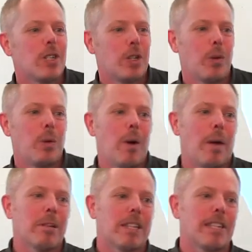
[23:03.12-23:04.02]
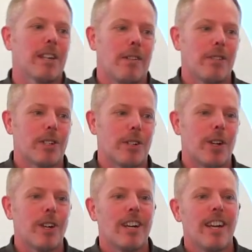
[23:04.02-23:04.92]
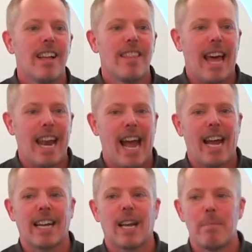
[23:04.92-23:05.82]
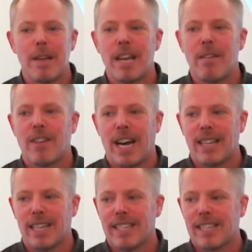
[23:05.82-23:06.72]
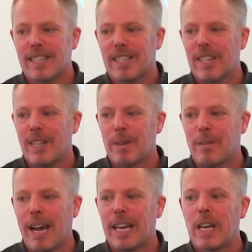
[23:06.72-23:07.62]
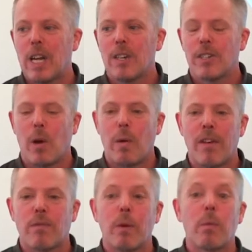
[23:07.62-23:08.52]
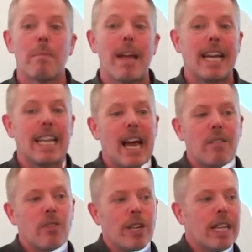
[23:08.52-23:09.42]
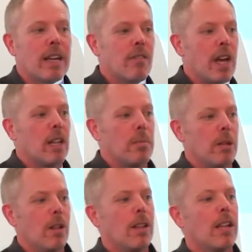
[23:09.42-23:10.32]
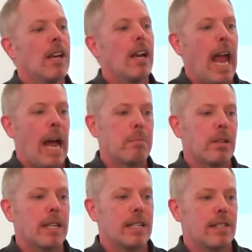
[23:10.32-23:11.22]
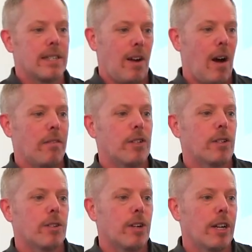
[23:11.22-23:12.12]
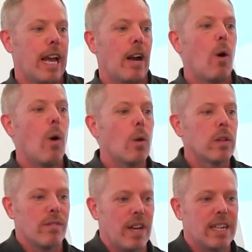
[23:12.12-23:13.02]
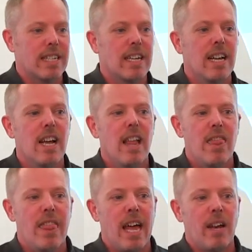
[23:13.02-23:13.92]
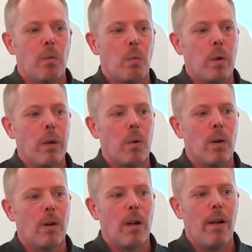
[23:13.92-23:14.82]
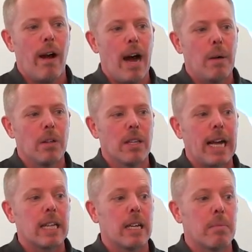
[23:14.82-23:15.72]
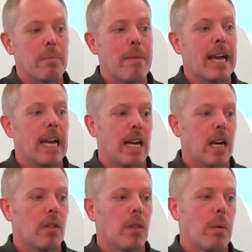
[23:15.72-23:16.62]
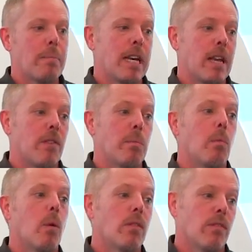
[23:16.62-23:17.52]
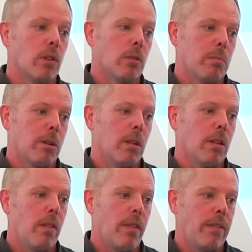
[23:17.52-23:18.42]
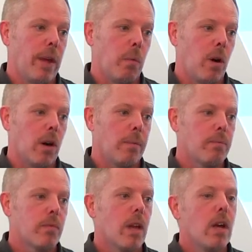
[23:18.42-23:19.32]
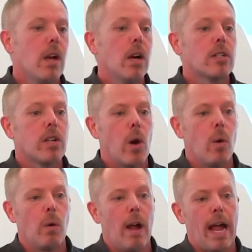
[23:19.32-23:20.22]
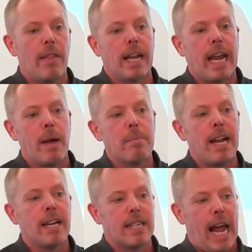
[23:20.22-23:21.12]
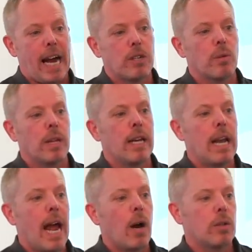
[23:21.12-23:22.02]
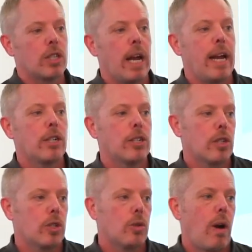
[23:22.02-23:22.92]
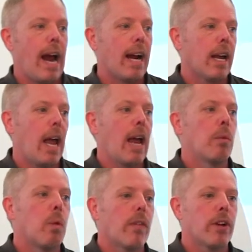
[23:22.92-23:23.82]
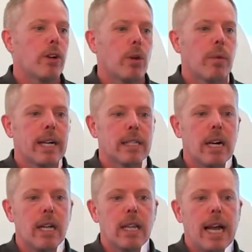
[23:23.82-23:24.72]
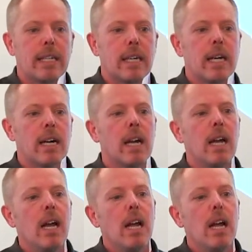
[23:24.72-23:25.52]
to a police officer that had committed violence, right? So if we were making that freely available and police officers could get a hold of it, then we were um, likely to be making the women even more vulnerable than they were. So the campaign has actually now changed track, and what they're doing is collecting